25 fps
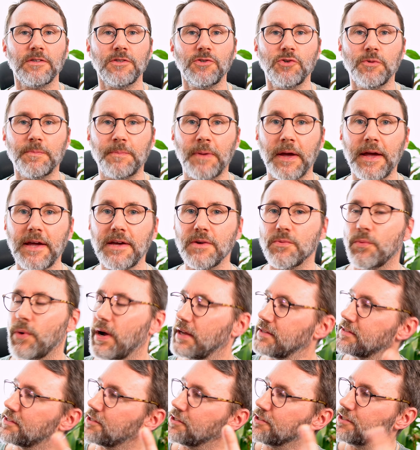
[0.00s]
You pay
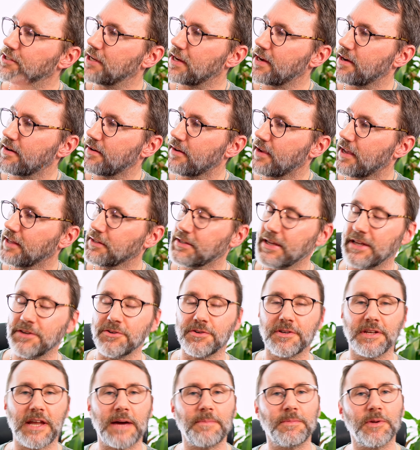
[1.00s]
once a year and then you
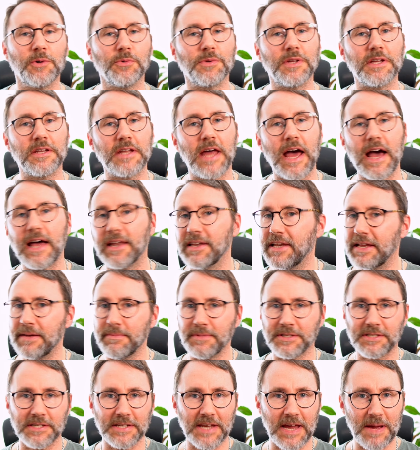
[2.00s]
can upload an
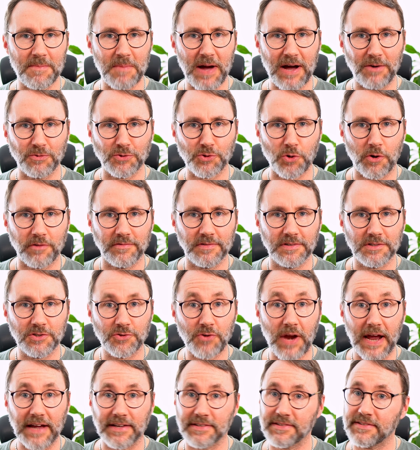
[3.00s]
unlimited amount of
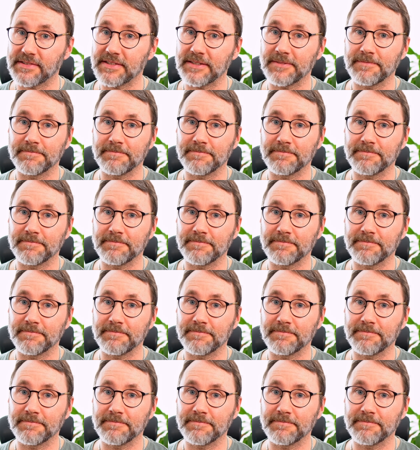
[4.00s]
tracks.